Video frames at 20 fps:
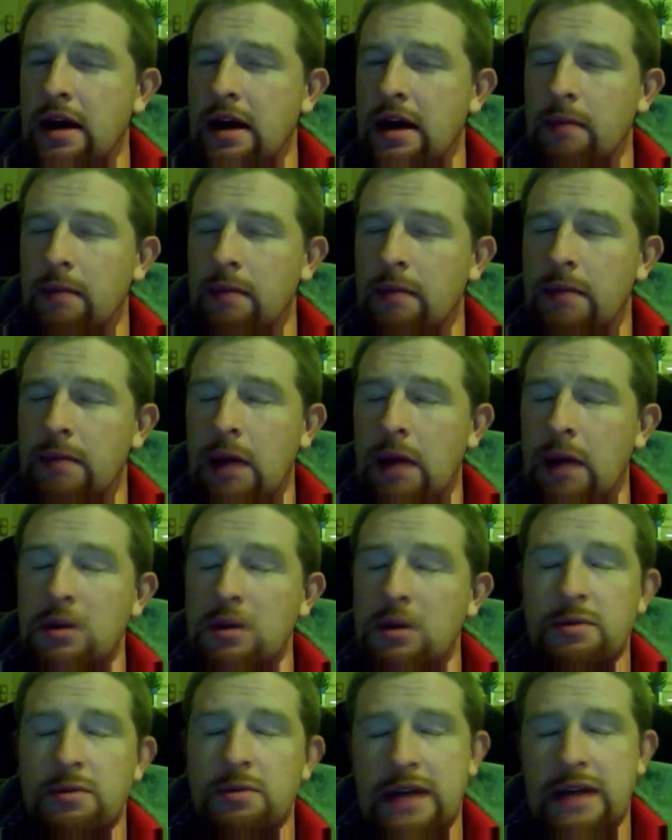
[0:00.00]
I
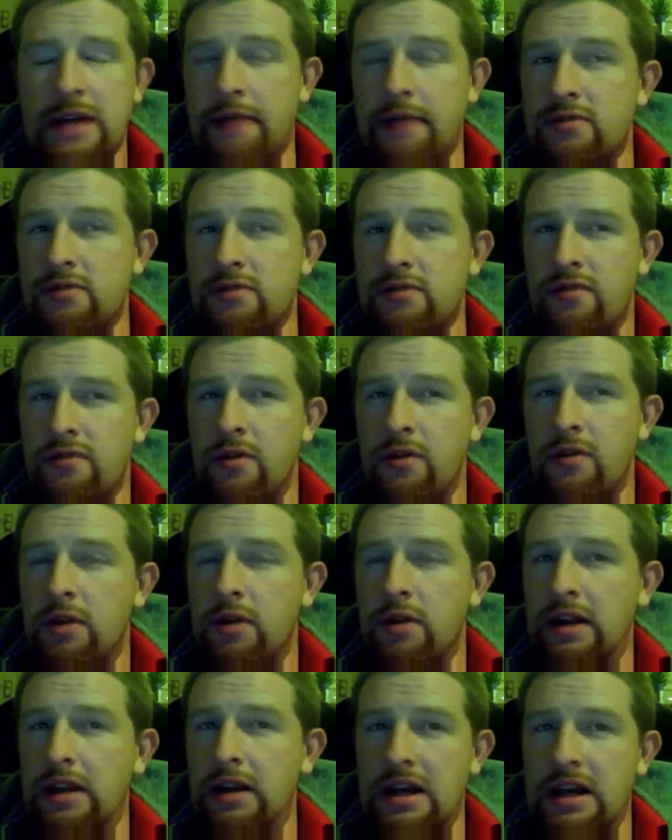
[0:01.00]
was supposed to have this review
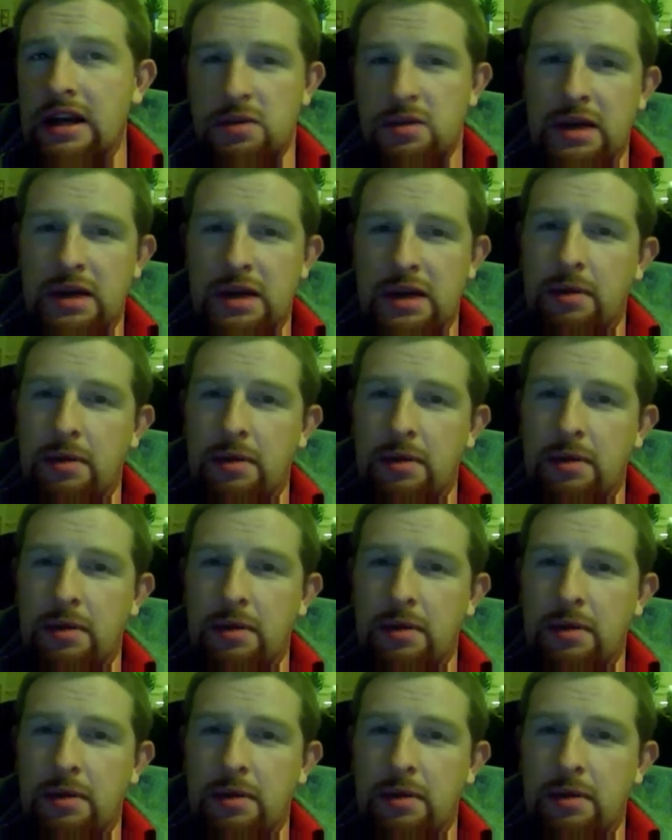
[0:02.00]
done last week,